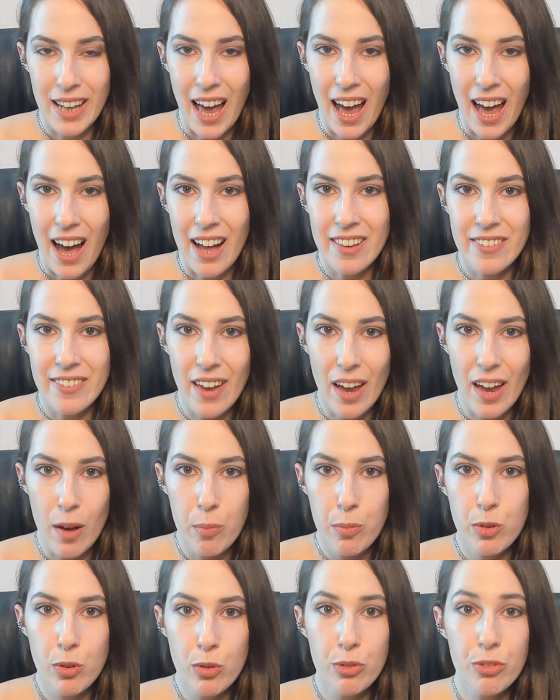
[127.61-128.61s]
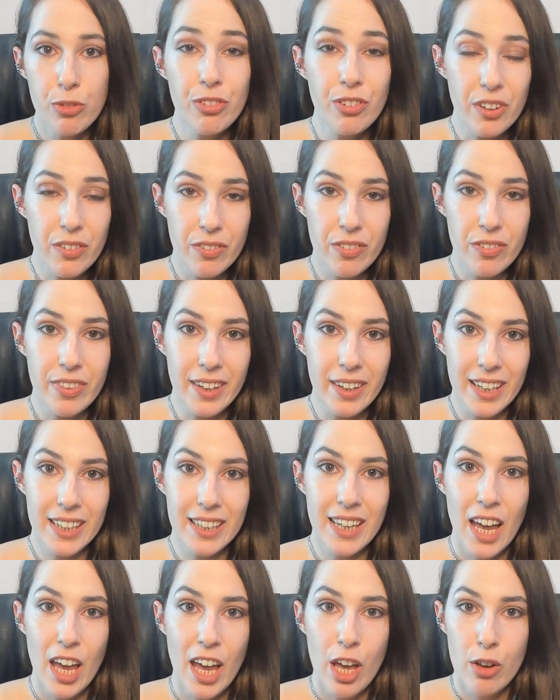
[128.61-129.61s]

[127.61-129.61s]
add up to 15